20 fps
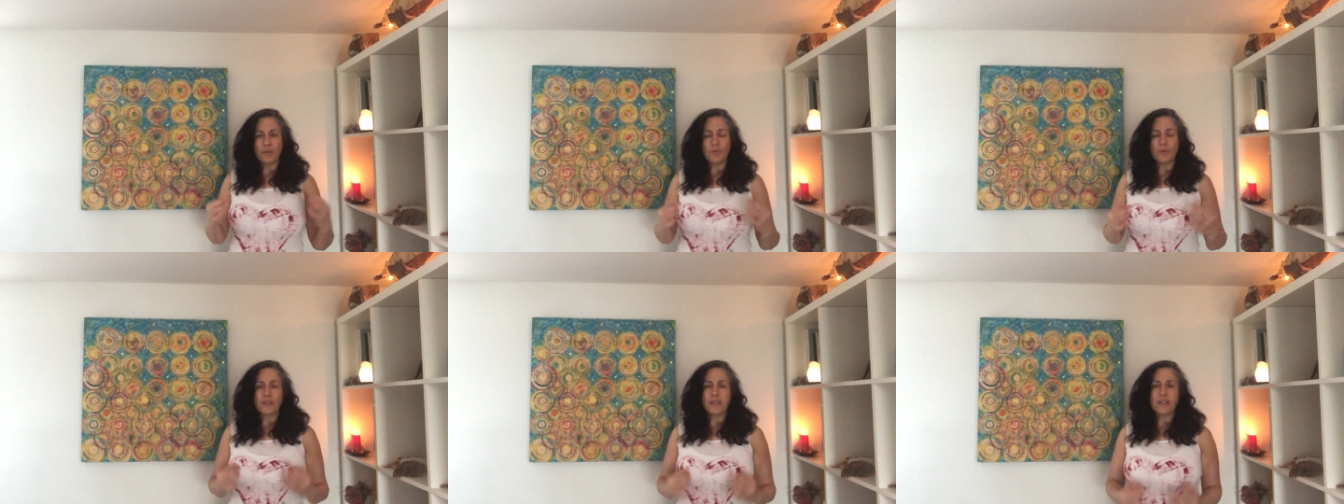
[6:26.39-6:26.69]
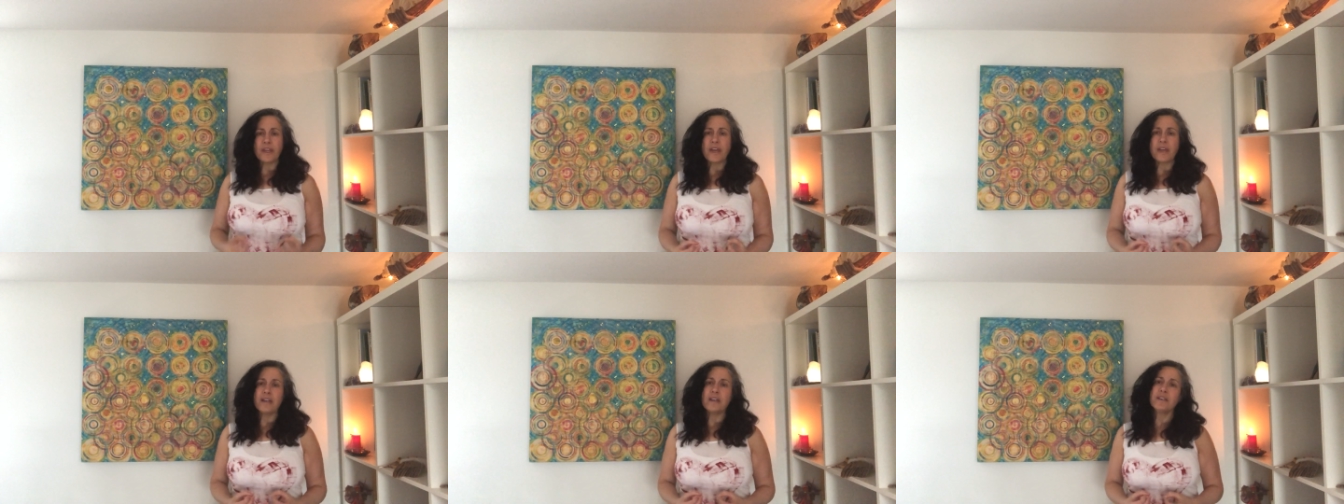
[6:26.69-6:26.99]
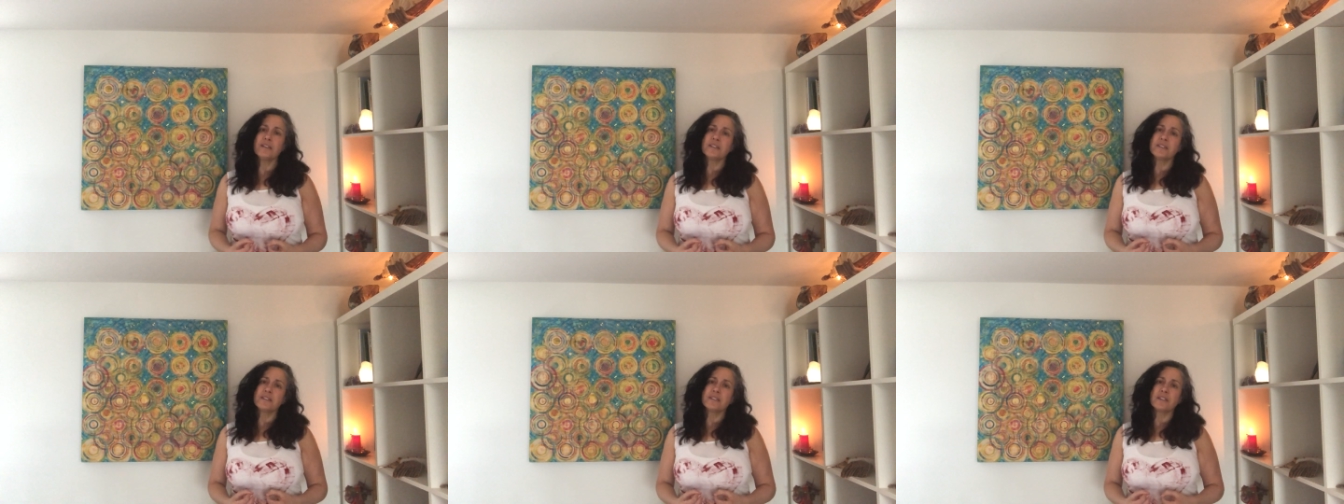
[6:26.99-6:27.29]
We
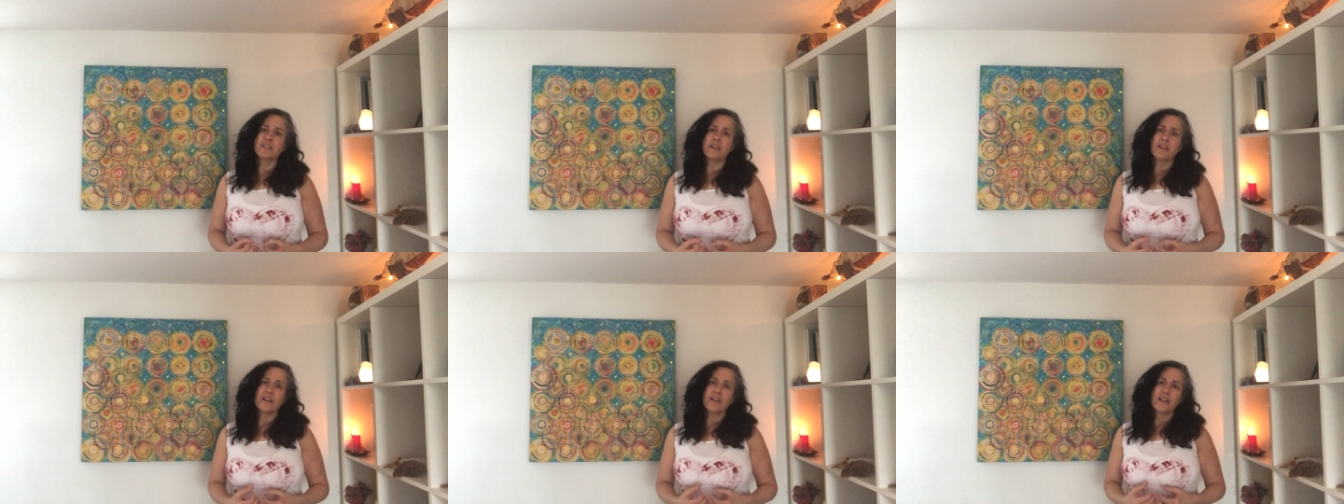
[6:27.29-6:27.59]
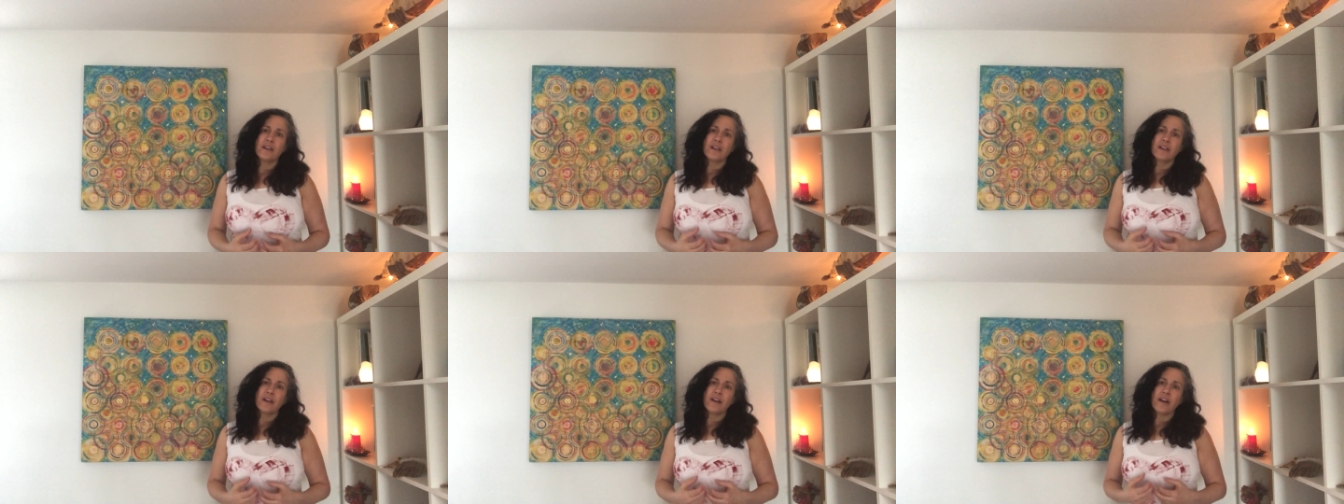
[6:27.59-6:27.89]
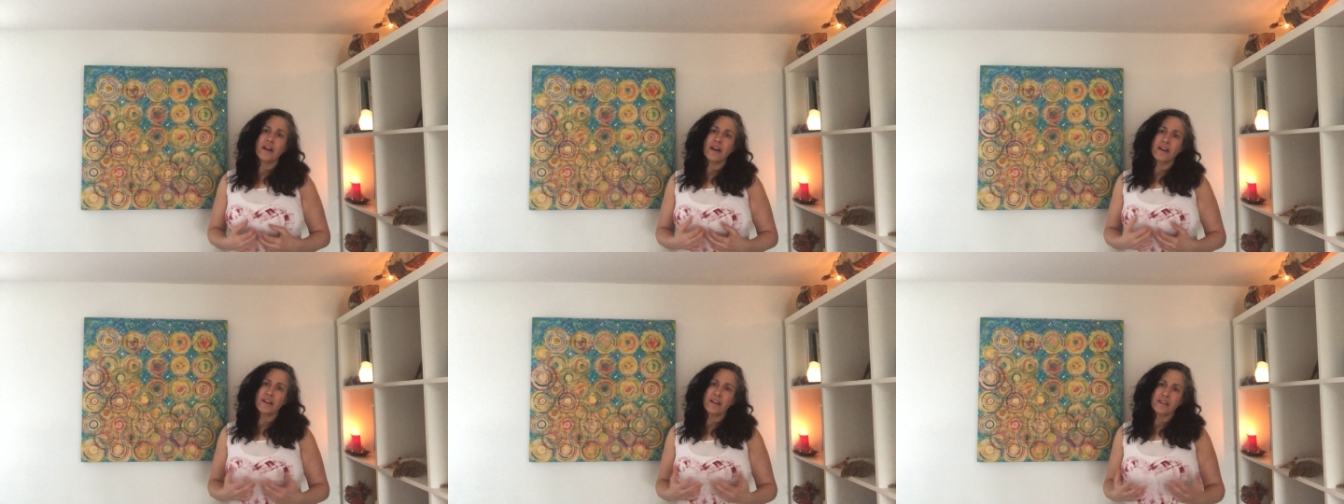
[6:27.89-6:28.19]
can't
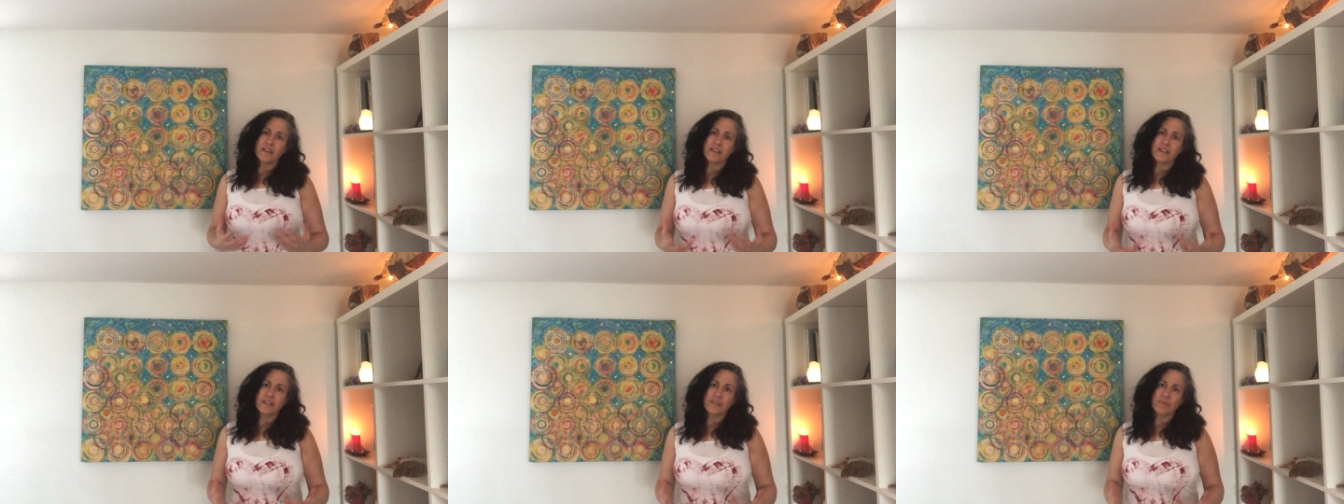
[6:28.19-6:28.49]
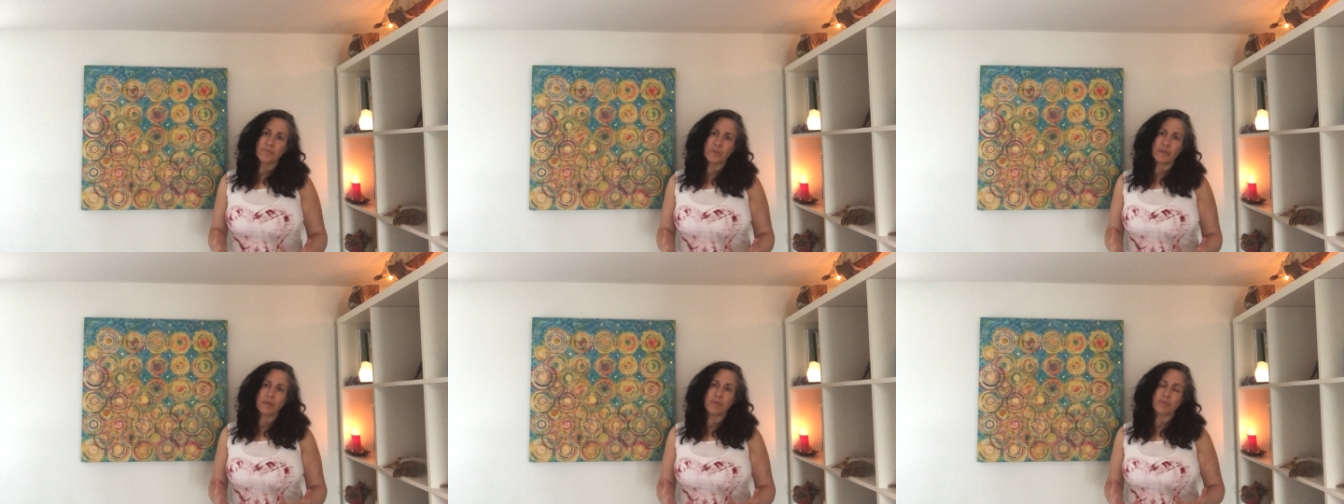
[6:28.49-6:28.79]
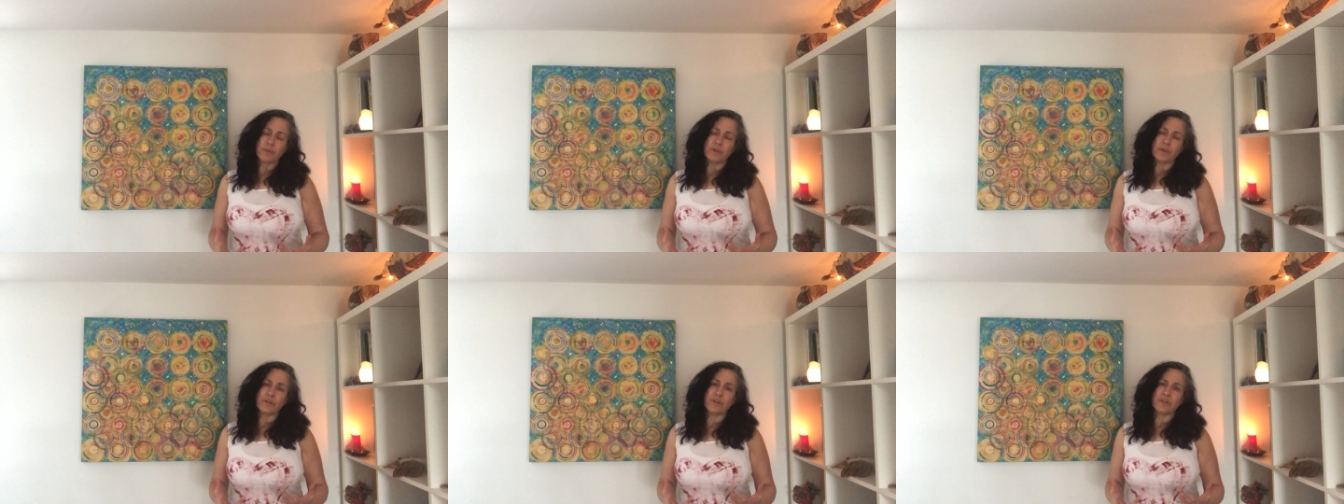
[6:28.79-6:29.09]
hug
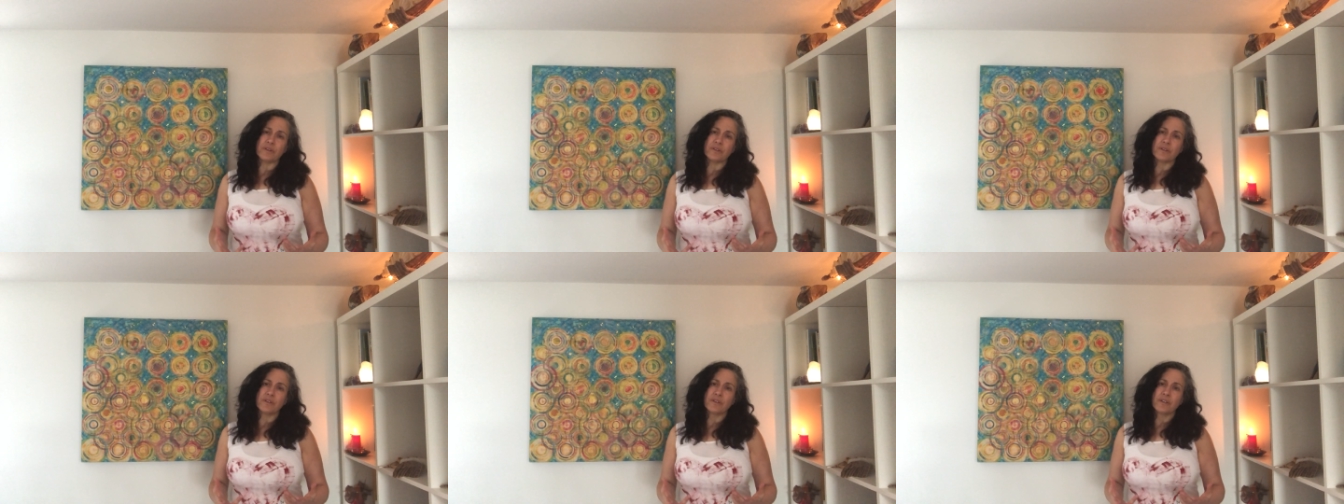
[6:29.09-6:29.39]
people.